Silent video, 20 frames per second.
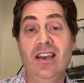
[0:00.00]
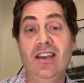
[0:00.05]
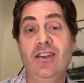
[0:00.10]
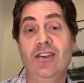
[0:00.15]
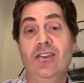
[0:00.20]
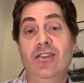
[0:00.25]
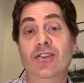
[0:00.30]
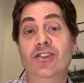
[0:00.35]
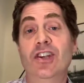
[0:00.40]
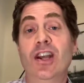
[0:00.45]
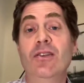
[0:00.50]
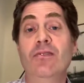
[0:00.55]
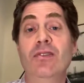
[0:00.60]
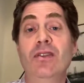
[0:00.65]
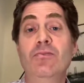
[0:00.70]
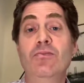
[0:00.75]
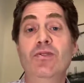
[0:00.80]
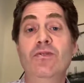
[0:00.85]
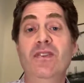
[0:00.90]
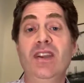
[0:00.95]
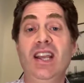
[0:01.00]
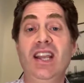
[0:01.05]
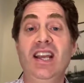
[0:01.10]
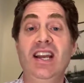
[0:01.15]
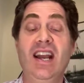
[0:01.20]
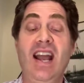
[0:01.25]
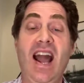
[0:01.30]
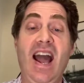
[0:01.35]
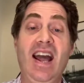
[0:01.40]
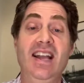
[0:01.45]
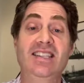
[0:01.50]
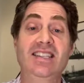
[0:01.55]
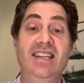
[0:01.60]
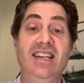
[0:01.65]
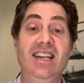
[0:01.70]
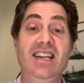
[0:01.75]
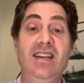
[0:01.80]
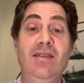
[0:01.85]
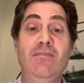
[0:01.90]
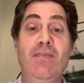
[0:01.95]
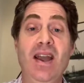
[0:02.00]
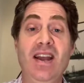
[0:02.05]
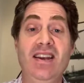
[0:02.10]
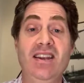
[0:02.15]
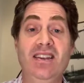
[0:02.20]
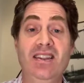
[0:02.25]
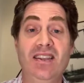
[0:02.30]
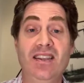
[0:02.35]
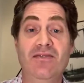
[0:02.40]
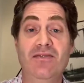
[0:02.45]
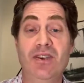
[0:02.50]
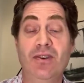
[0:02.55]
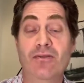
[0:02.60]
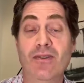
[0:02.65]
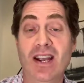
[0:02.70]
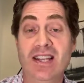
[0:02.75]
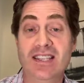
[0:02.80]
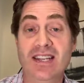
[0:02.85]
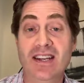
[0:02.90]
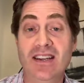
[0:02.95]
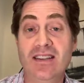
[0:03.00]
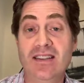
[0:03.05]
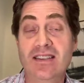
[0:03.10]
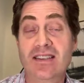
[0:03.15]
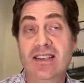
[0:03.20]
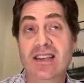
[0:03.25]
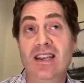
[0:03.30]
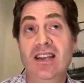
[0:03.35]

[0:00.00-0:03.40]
you're generally moving in as an independent living residence.